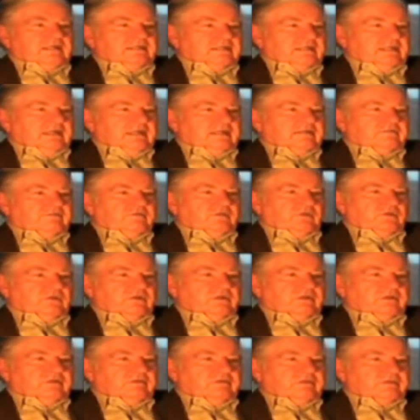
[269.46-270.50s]
contact
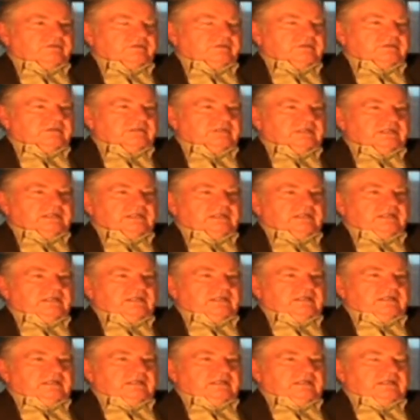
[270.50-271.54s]
Ford through
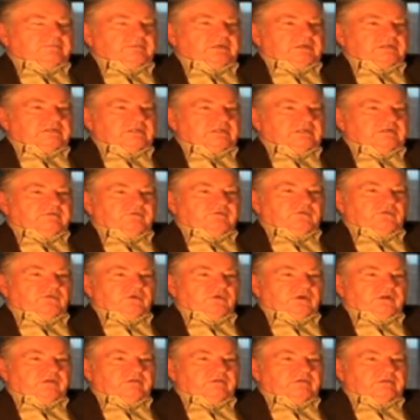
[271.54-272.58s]
President
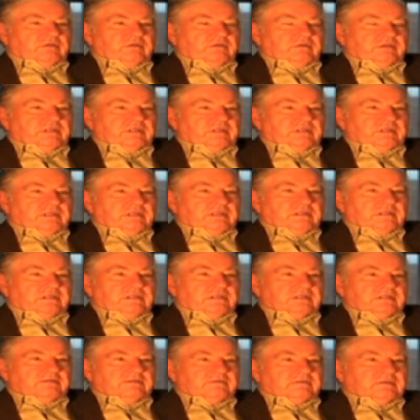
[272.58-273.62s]
Ford through
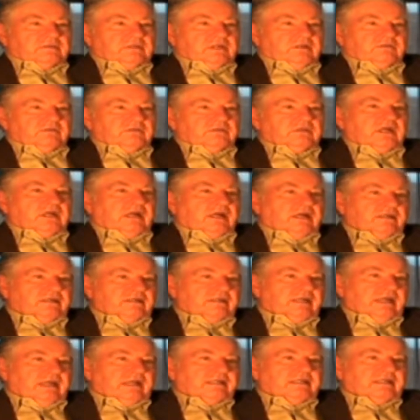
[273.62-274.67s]
a close
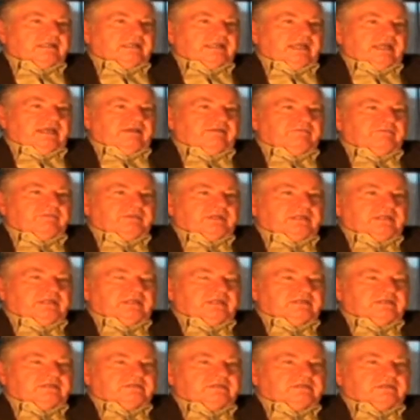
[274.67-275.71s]
contact. He gave me
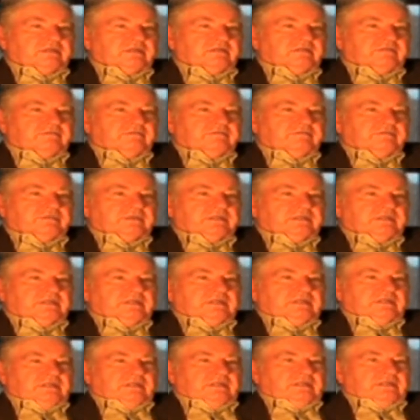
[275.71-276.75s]
his,
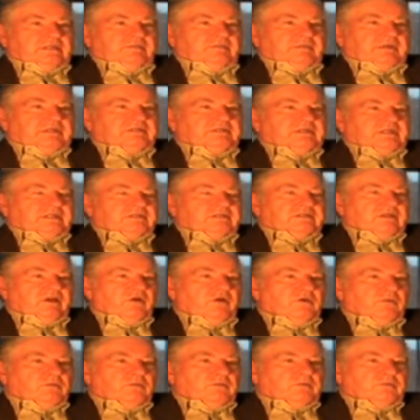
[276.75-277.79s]
let's say, his
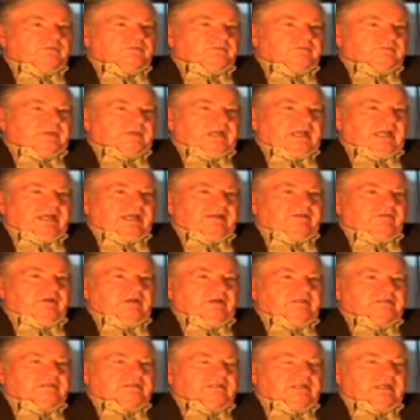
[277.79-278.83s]
home
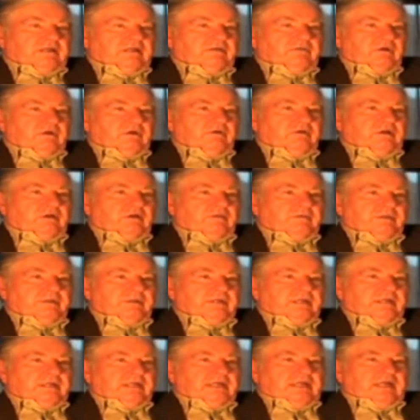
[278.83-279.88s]
address, and I wrote him
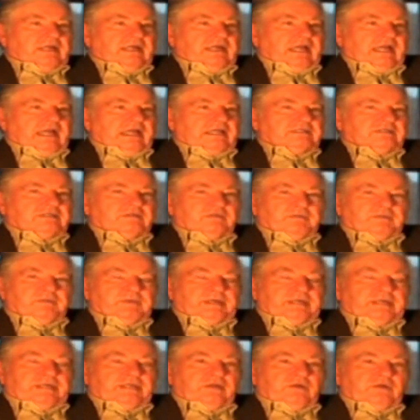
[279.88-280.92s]
and asked him
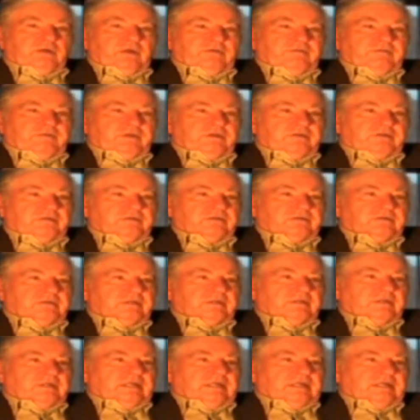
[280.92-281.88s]
about UFOs.